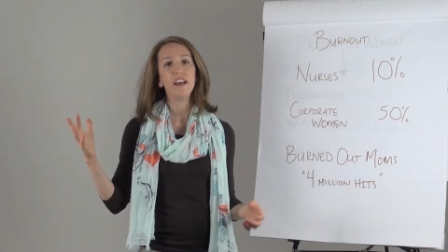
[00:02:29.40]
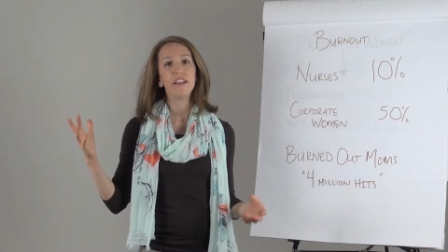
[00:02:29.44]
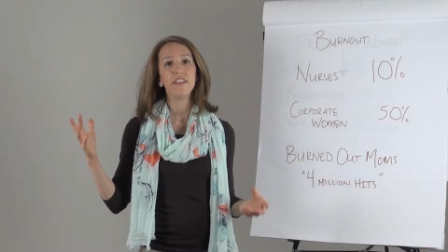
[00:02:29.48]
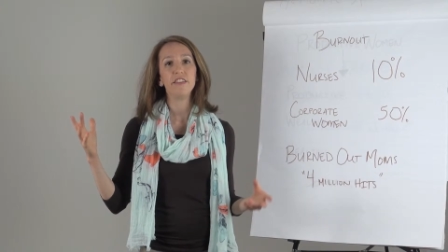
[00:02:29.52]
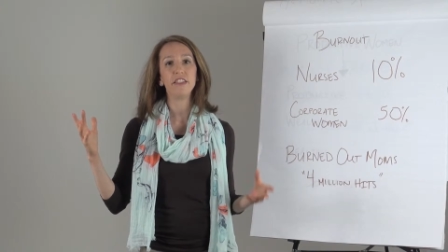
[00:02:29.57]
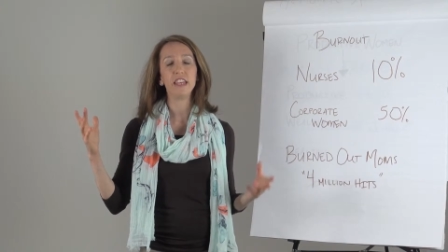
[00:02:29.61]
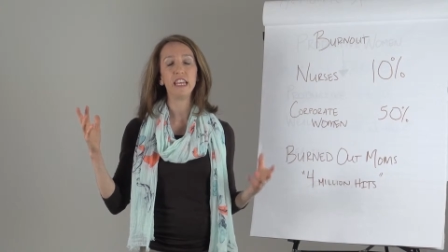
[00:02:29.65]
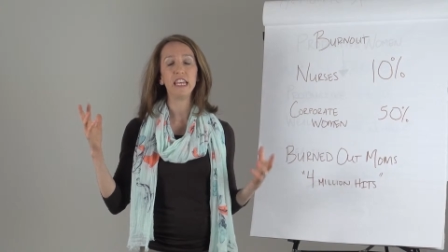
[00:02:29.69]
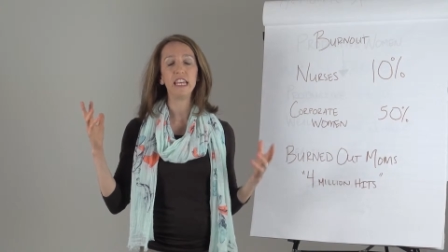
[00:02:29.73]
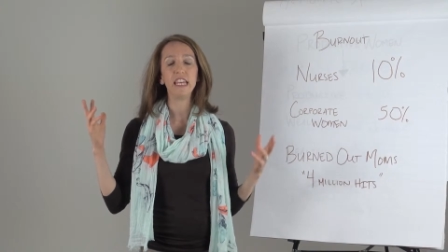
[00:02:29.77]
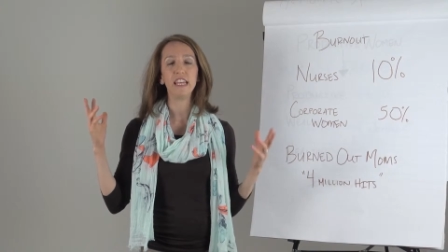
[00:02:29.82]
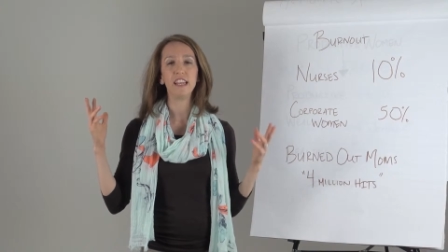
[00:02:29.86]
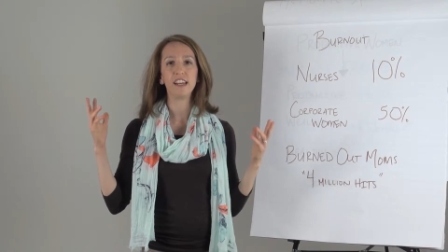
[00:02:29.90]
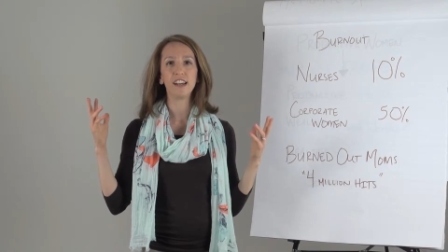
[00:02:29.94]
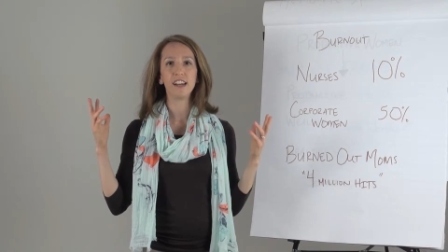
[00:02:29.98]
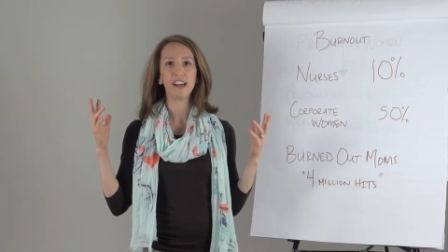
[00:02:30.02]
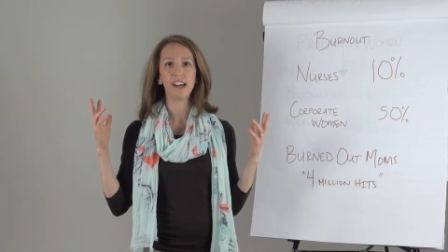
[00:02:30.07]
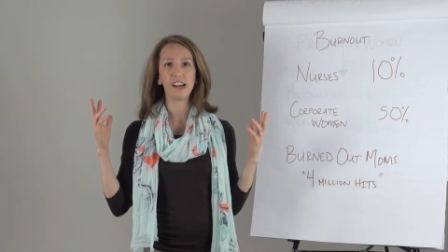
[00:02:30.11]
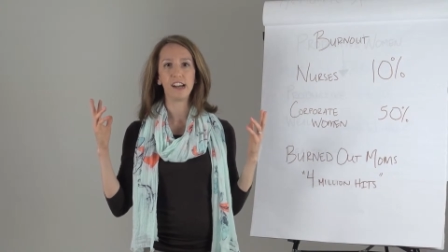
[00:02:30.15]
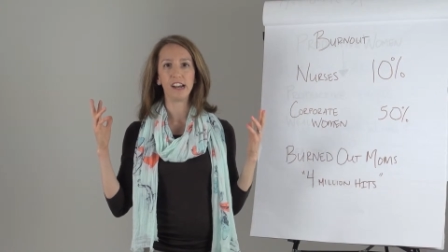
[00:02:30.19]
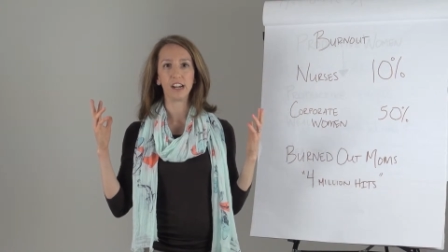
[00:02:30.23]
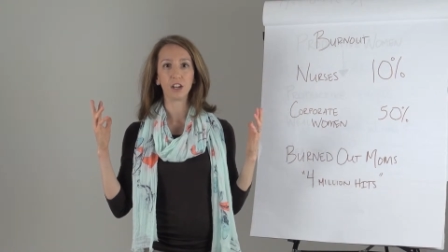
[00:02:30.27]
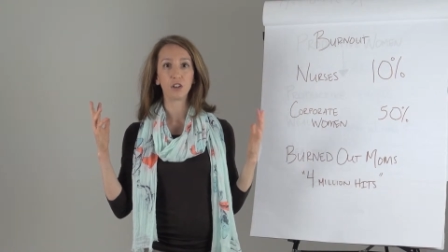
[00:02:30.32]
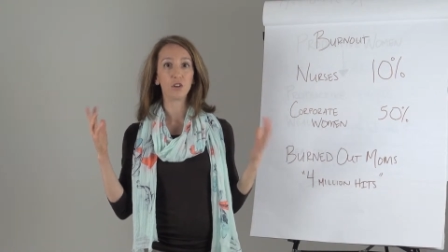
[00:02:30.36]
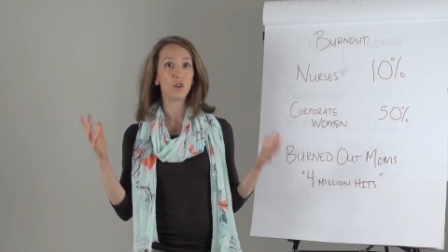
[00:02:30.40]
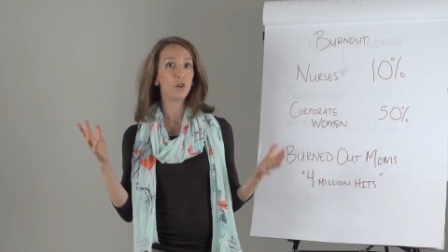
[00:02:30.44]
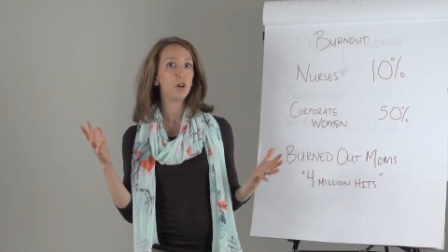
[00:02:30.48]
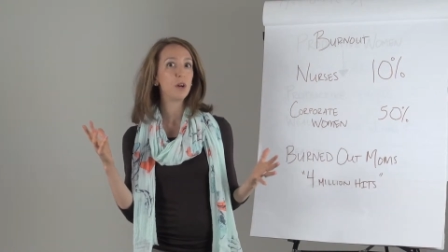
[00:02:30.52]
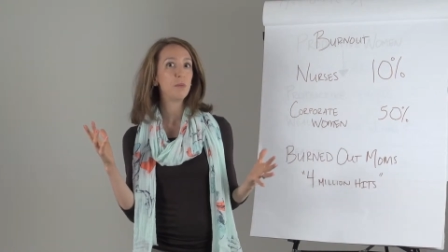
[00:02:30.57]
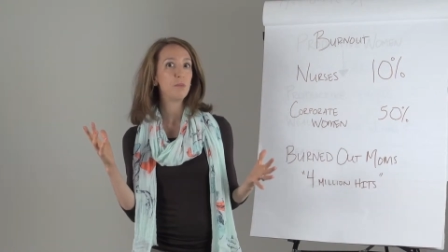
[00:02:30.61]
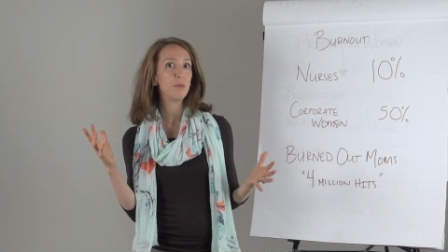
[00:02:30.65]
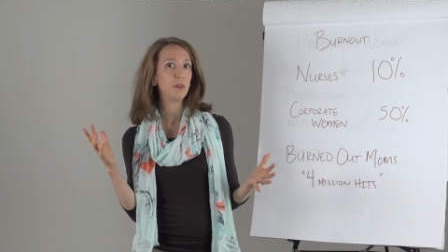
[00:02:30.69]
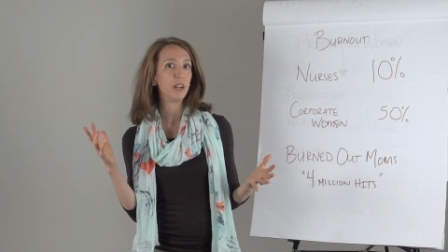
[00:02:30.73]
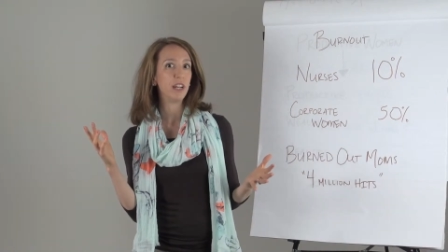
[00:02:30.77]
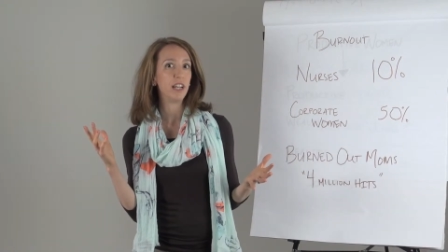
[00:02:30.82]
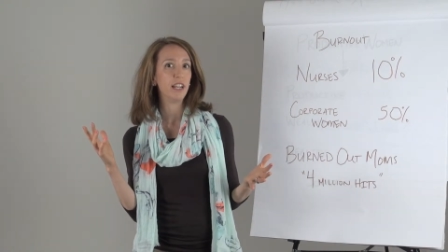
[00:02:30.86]
the uh,
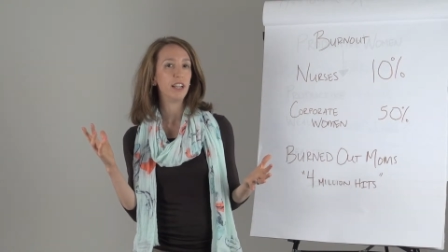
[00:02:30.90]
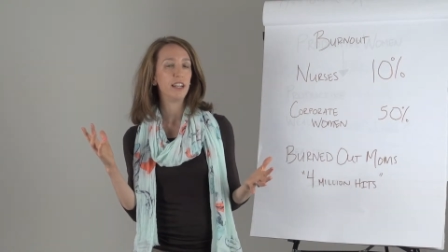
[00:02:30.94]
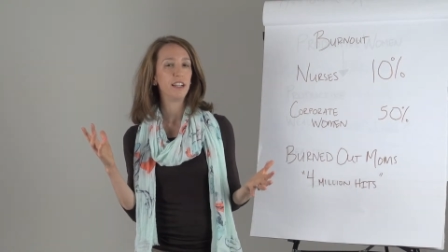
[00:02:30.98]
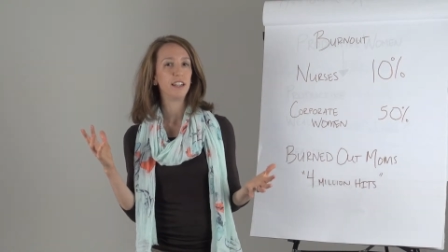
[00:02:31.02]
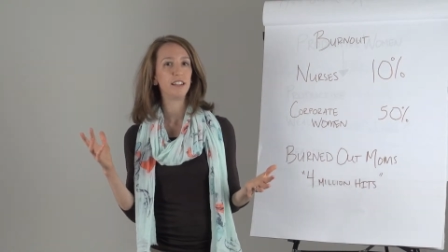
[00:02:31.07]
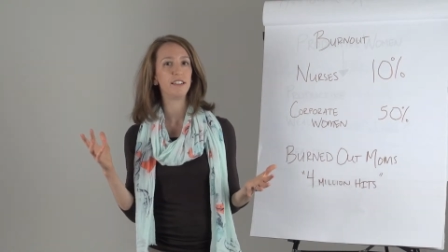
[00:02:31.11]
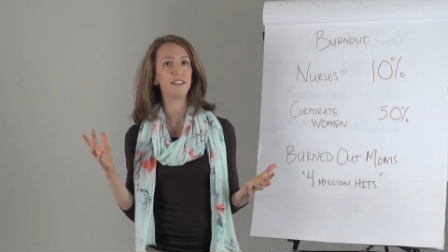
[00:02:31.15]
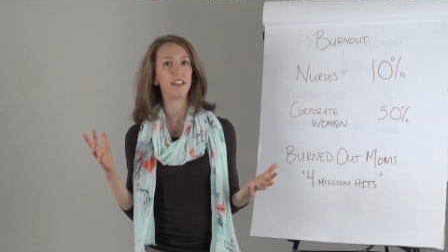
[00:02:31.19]
corporate